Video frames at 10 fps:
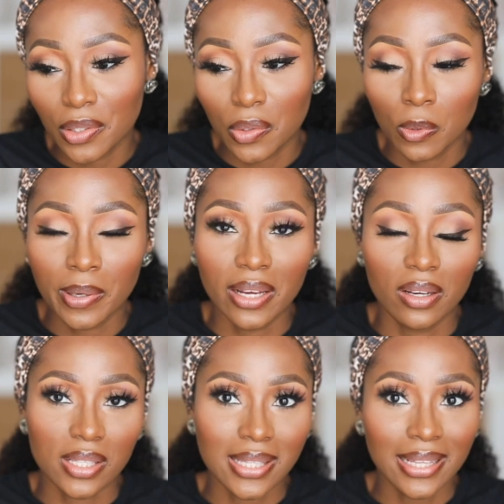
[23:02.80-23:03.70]
it though, but I
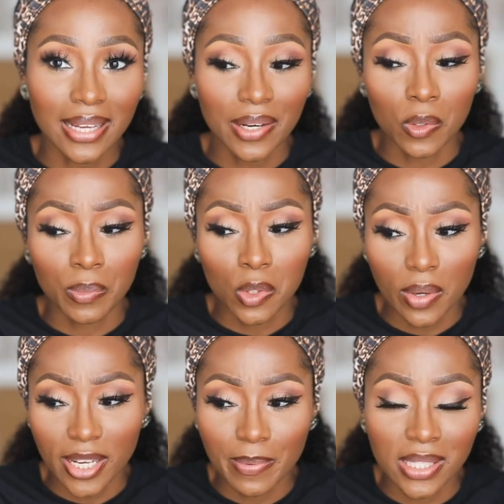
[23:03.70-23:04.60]
understand that it could be too
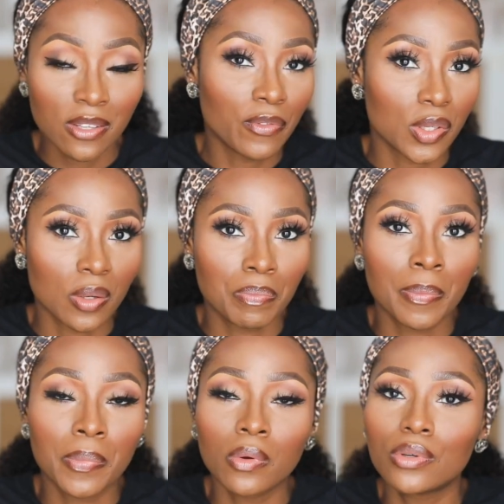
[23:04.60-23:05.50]
expensive for some
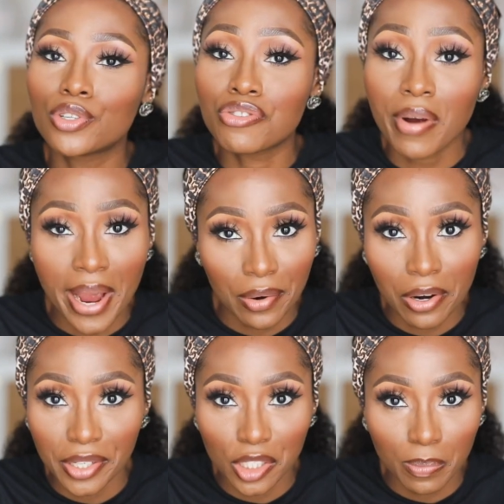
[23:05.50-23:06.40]
people, try an
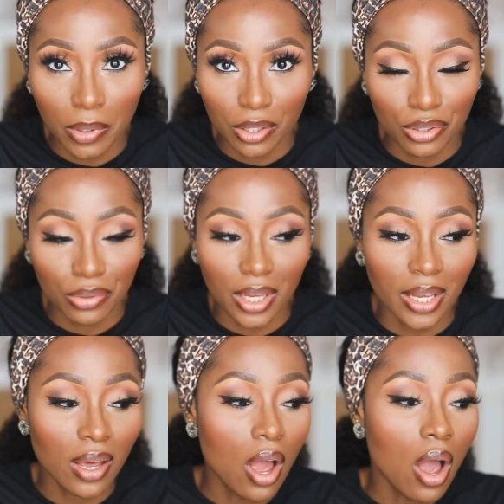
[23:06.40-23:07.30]
orange blush,
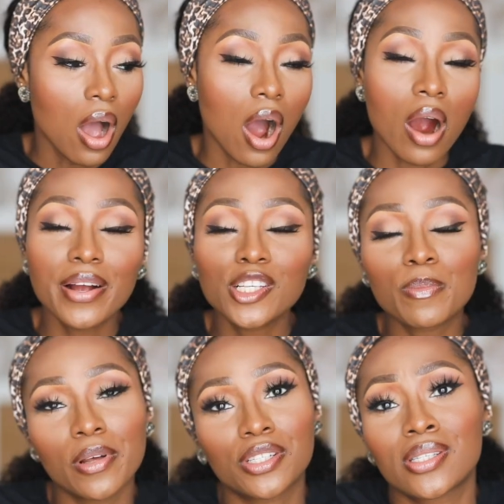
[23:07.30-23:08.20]
okay? Orange
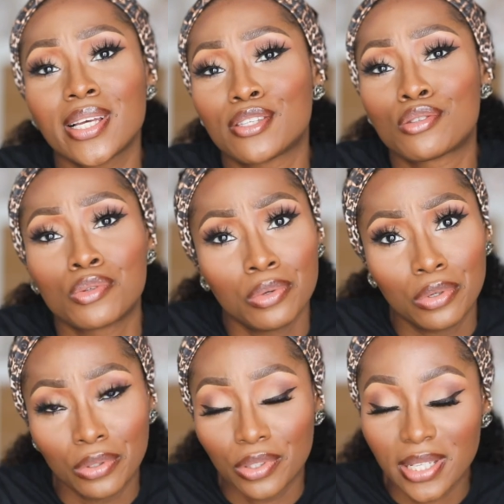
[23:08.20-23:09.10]
blushes are so
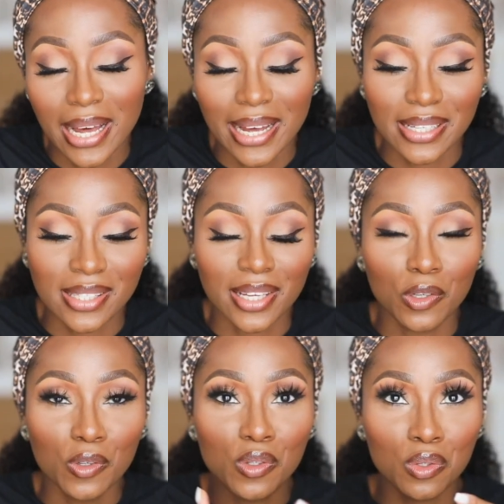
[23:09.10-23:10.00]
good, guys. They
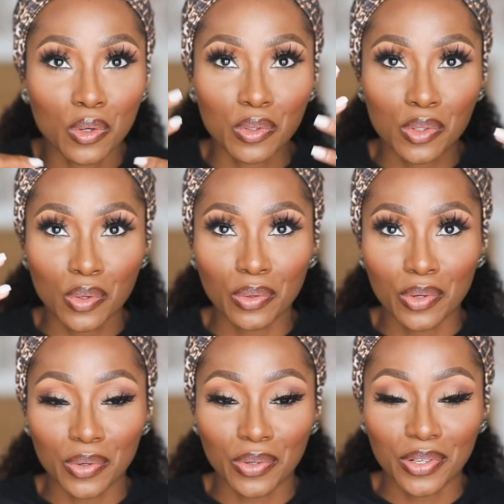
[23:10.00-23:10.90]
look so
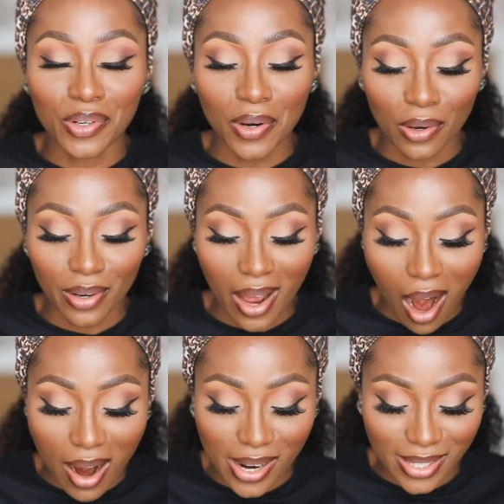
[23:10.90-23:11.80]
good on
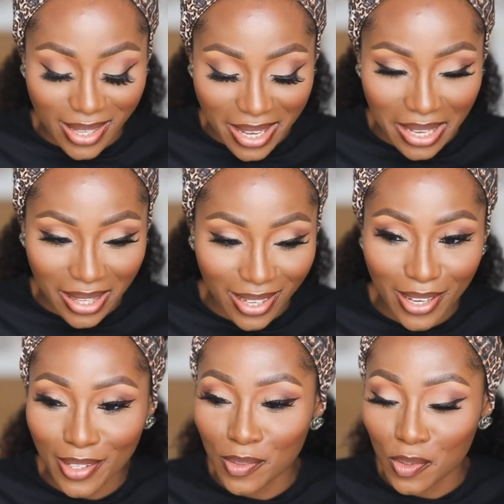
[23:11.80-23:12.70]
our skin
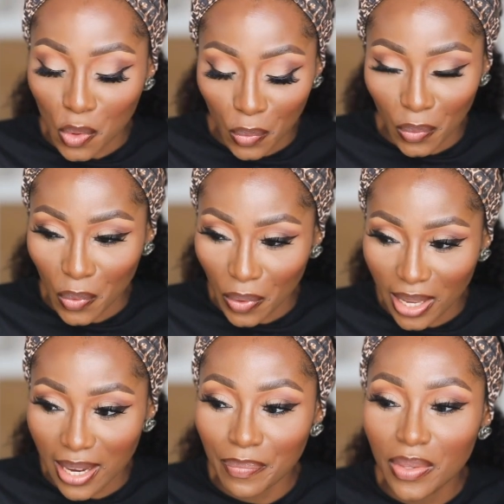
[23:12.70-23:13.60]
tone,
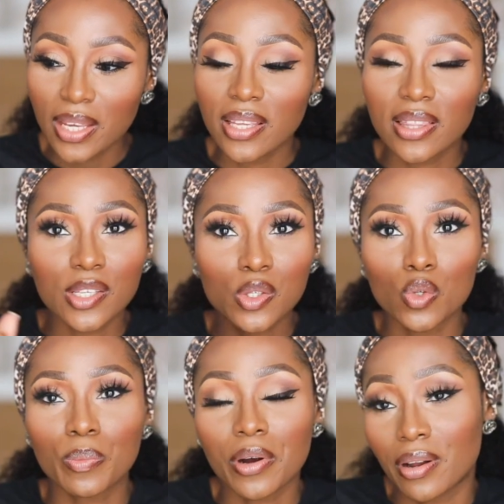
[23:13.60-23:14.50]
okay? These
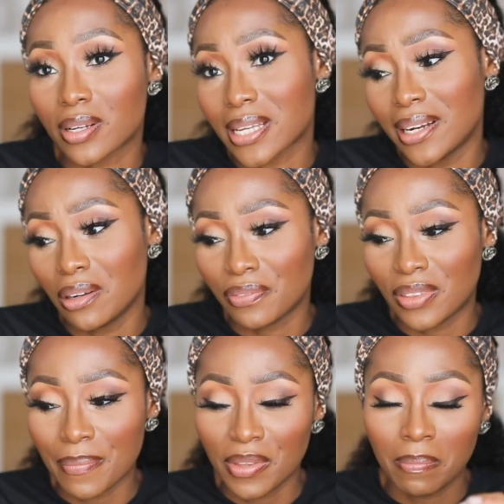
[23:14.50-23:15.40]
two products, I love
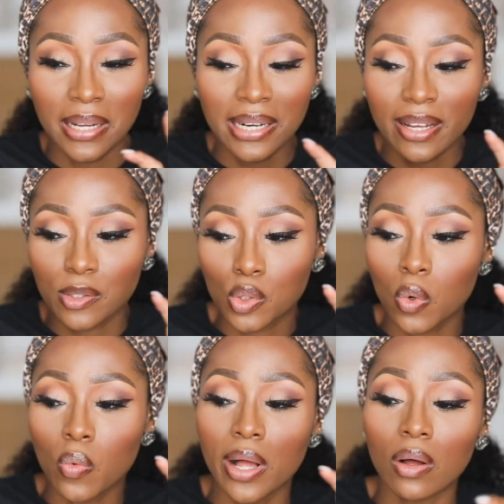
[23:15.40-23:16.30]
them. They blend out so
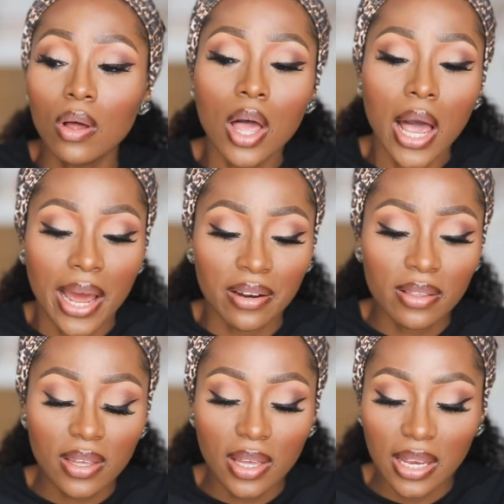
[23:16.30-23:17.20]
well.
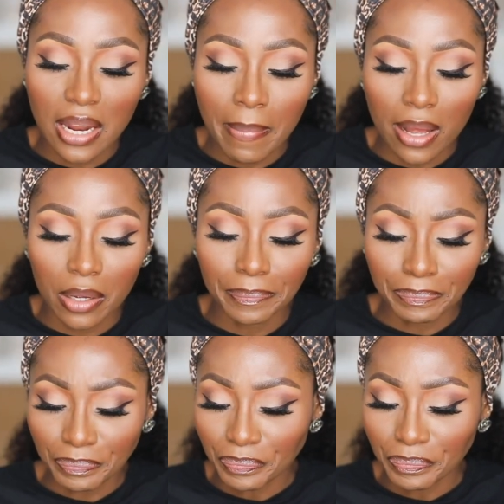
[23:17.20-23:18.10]
Another thing again about